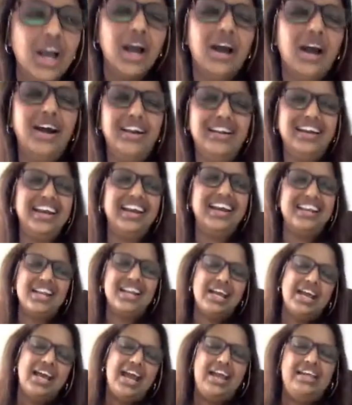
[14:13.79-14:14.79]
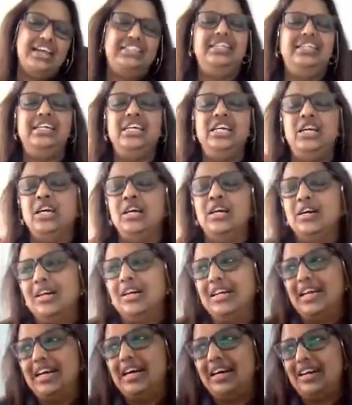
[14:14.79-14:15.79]
All right. Actually,
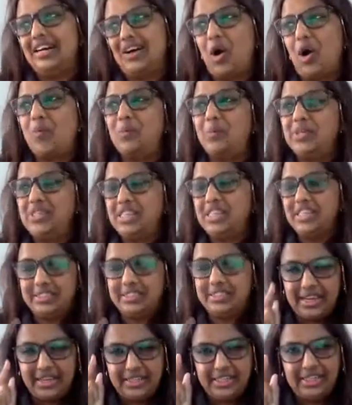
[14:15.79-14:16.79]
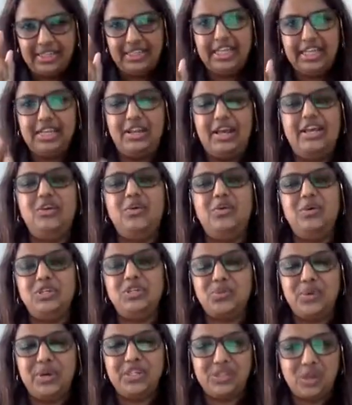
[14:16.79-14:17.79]
opposite, technically,
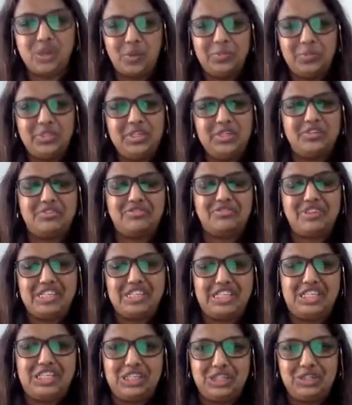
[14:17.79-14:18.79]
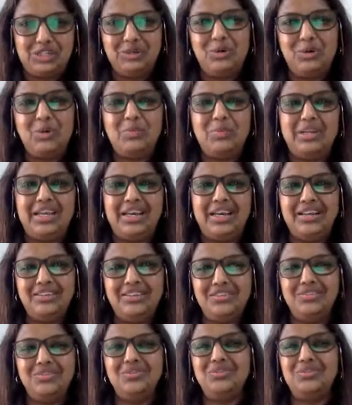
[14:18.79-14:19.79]
language-wise, opposite of fast is slow, but then,
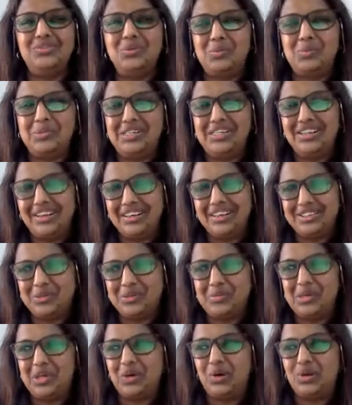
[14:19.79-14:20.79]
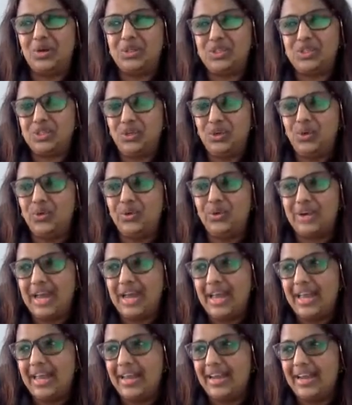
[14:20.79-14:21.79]
you know, nobody likes to be called slow,
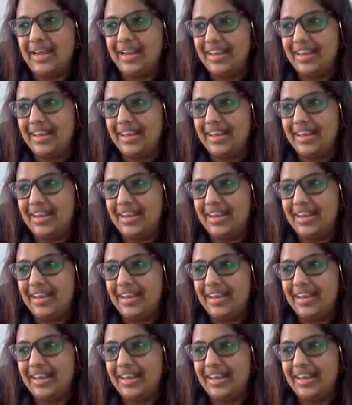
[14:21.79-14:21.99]
right?